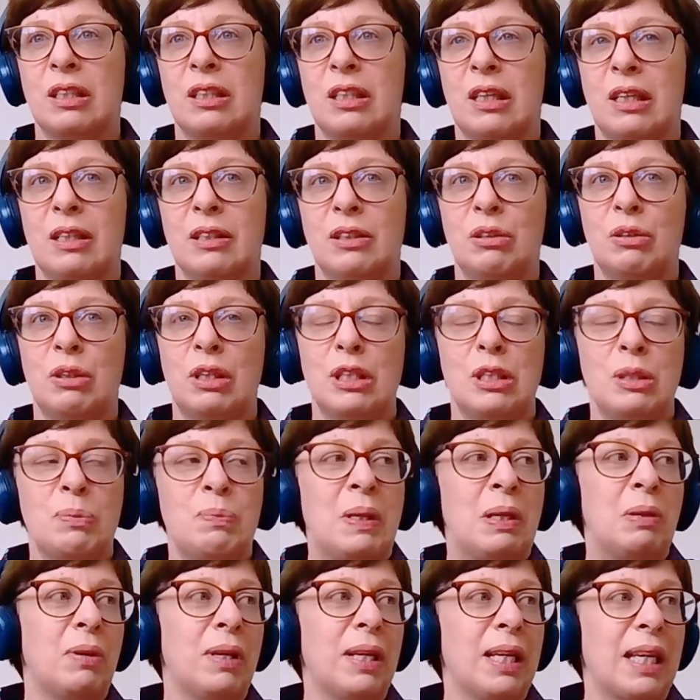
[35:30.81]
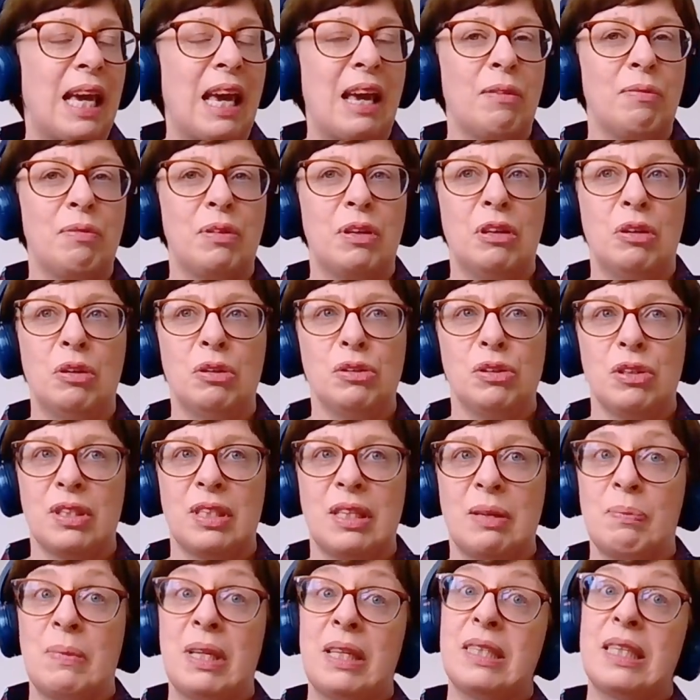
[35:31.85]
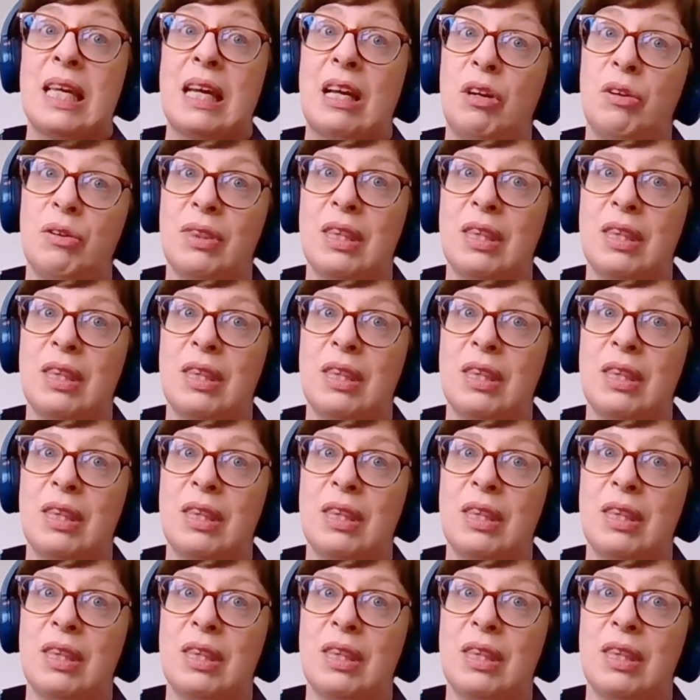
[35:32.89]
I tried to be quite careful and not to simply say,